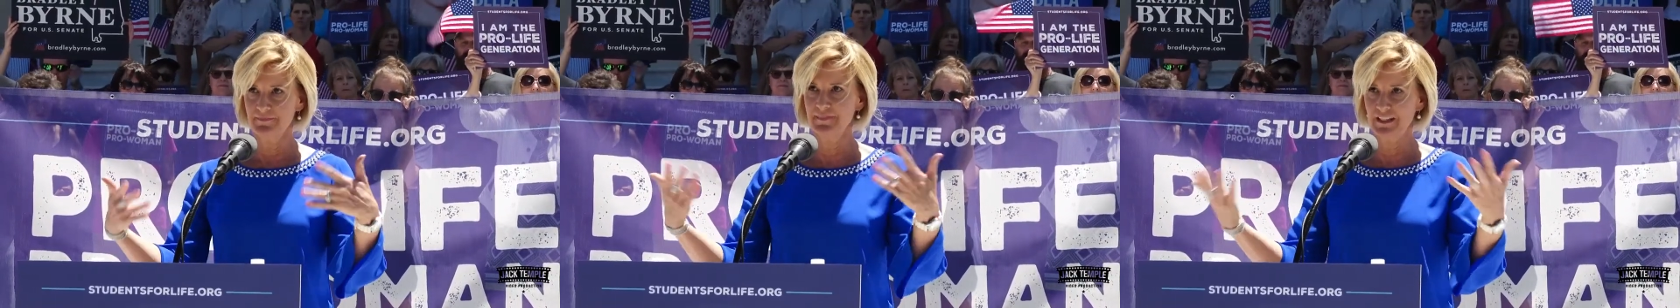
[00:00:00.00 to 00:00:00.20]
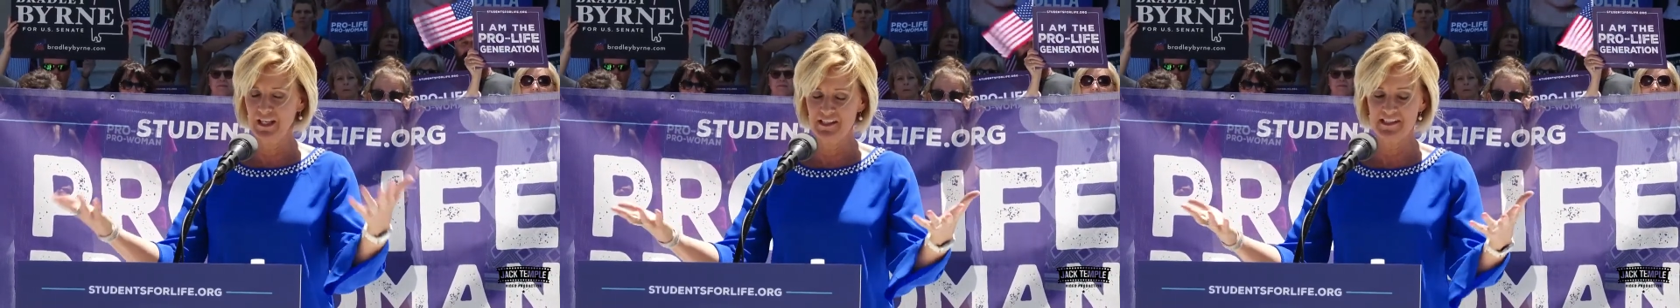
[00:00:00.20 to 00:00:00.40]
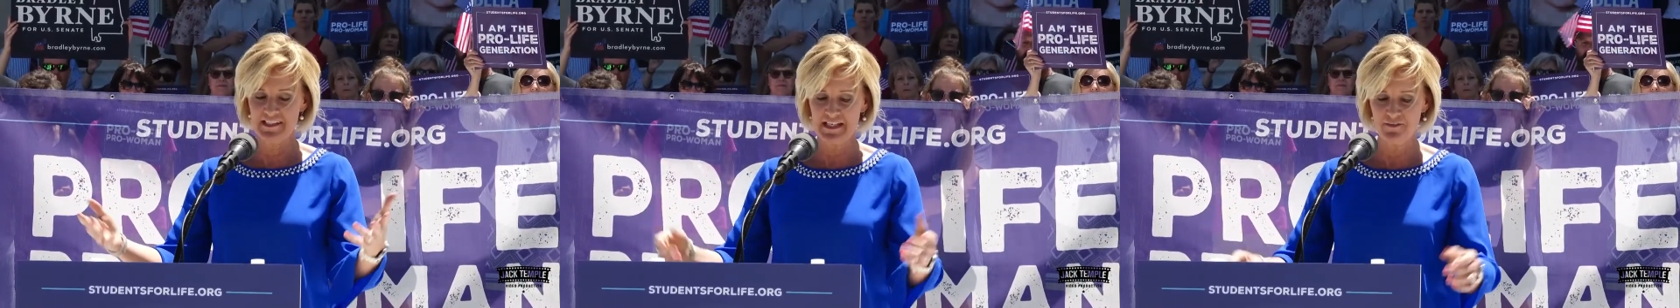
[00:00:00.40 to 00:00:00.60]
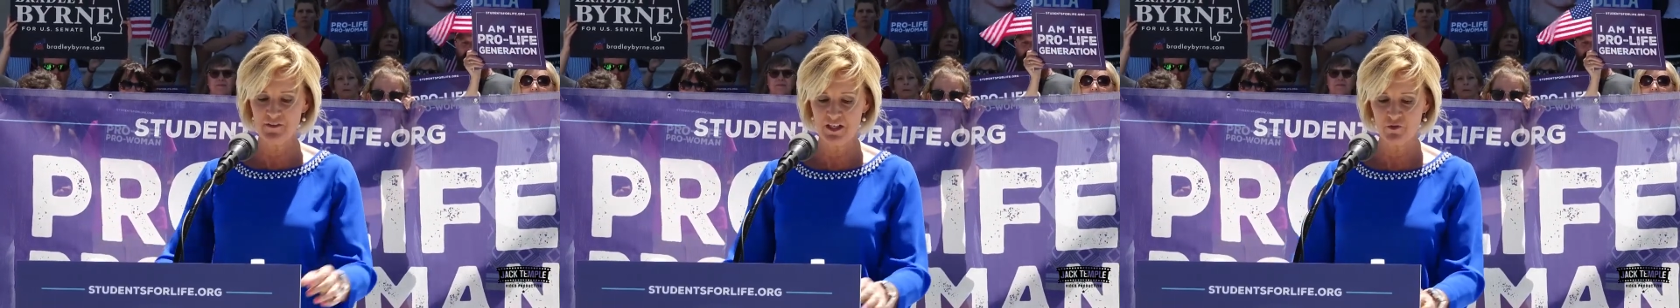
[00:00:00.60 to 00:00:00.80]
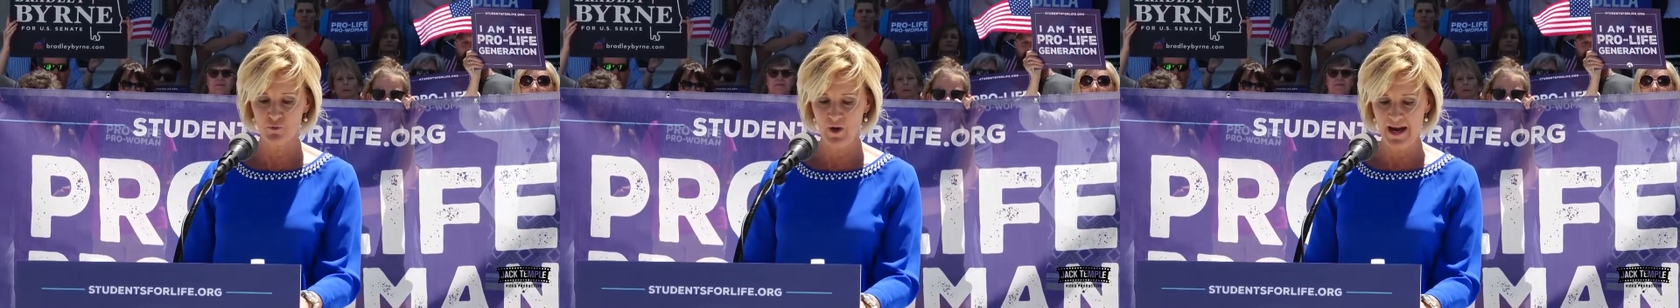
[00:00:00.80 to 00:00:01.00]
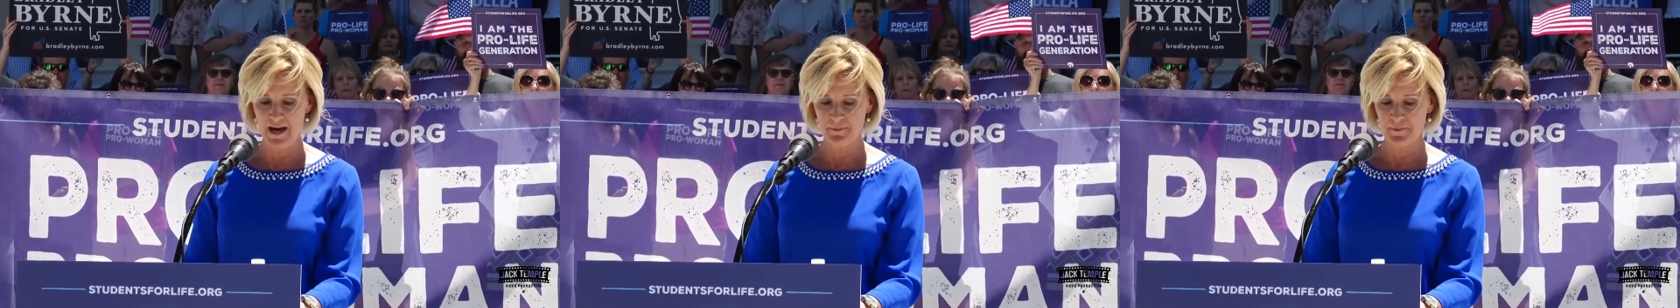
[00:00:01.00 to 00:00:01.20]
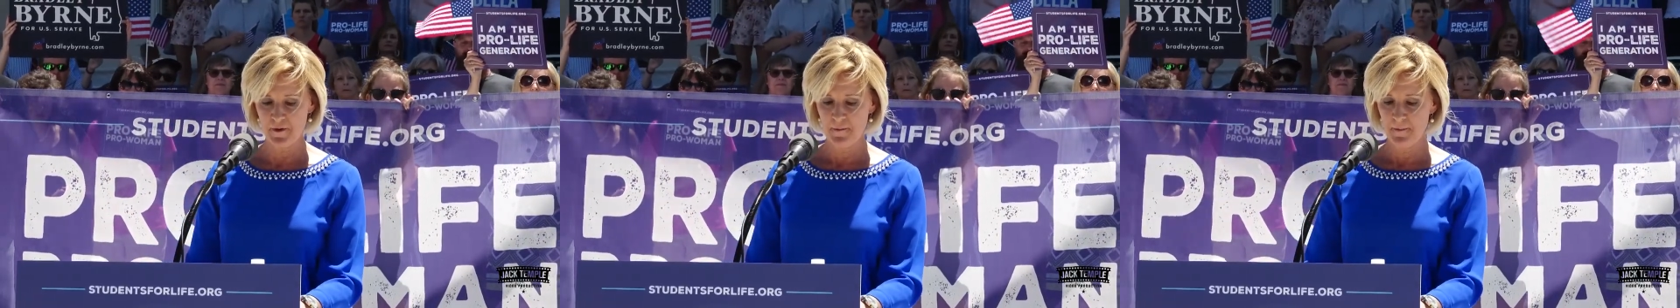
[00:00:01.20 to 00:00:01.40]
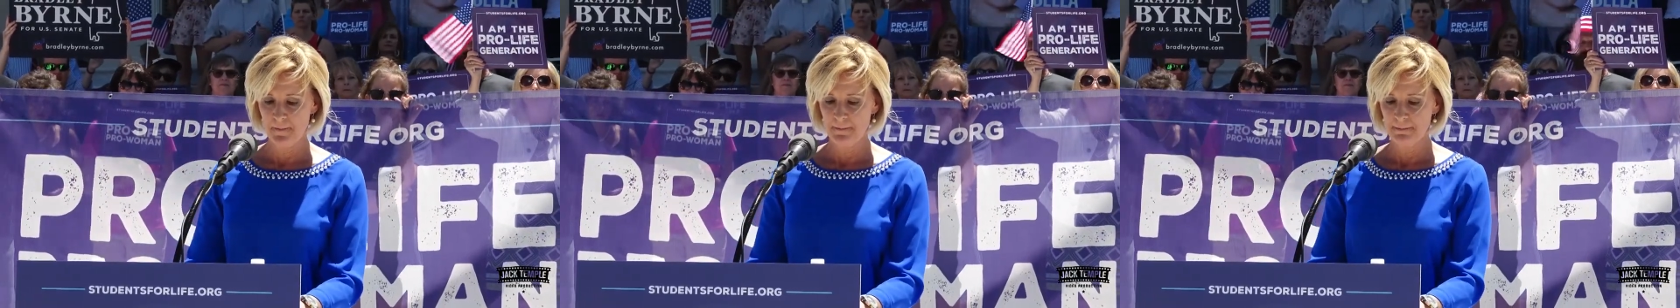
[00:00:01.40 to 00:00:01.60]
conceived in rape
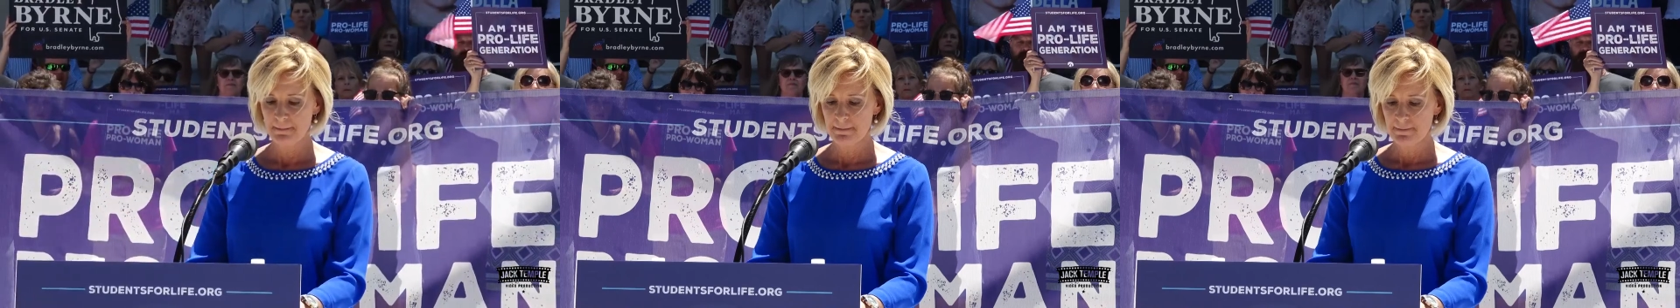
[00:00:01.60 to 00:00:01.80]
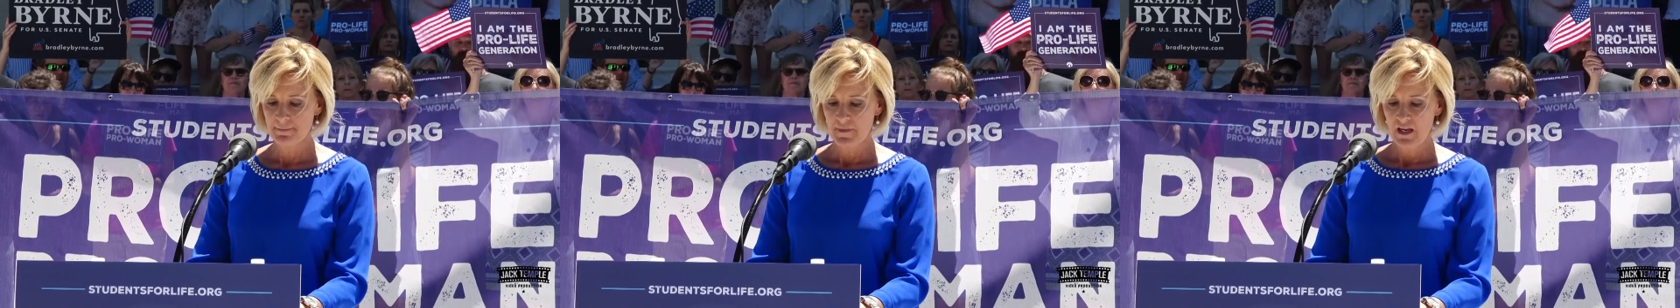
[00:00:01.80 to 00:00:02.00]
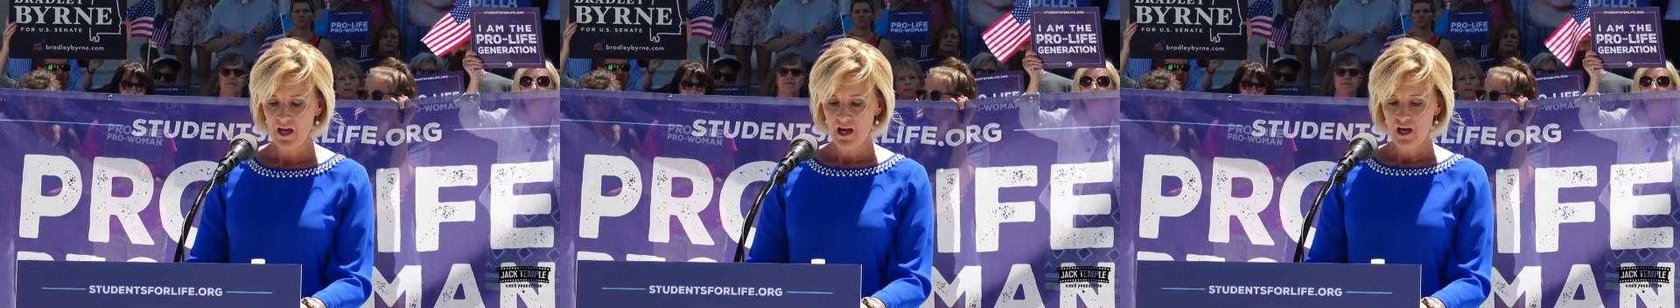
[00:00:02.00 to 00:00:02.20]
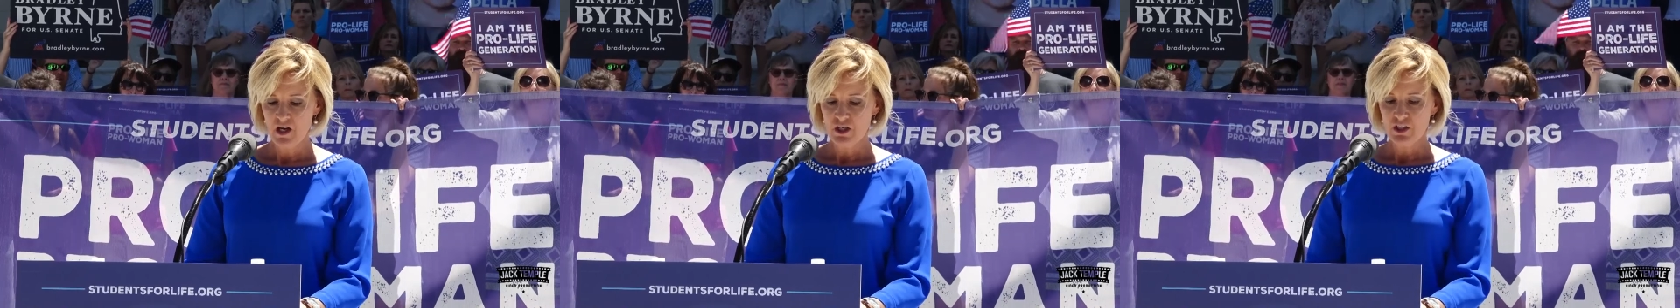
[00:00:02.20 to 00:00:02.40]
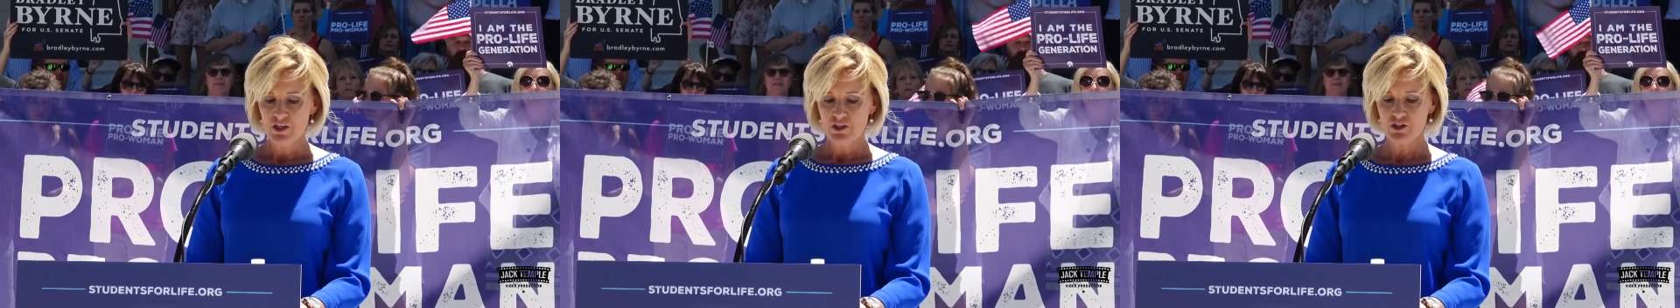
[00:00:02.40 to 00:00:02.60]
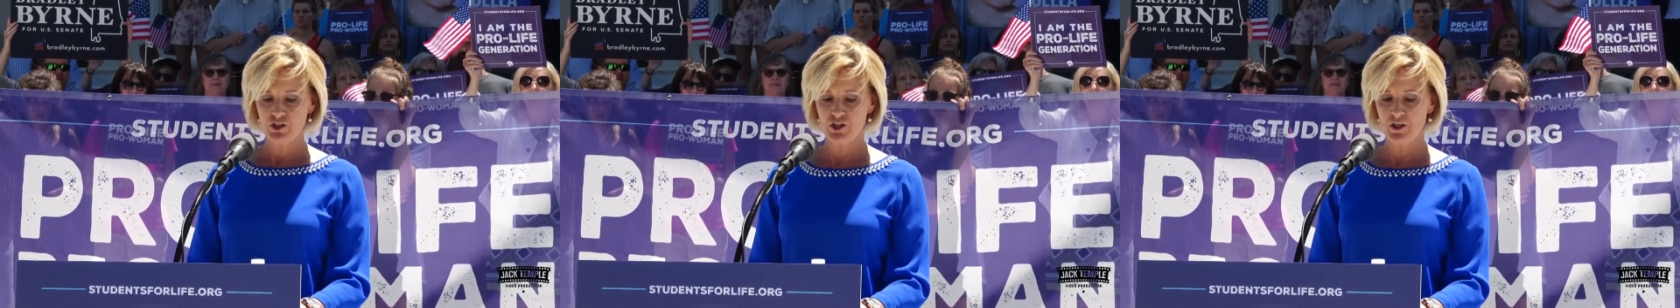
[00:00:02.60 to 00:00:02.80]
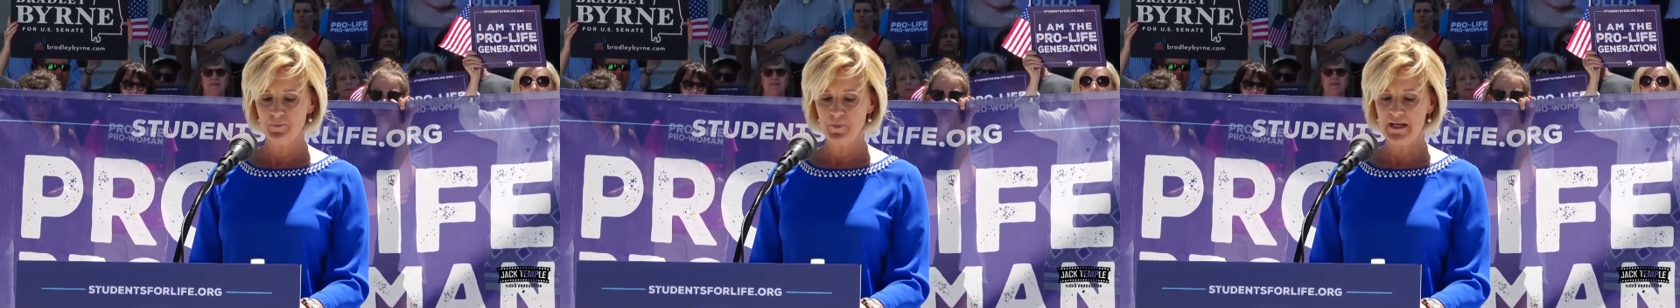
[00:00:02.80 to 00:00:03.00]
should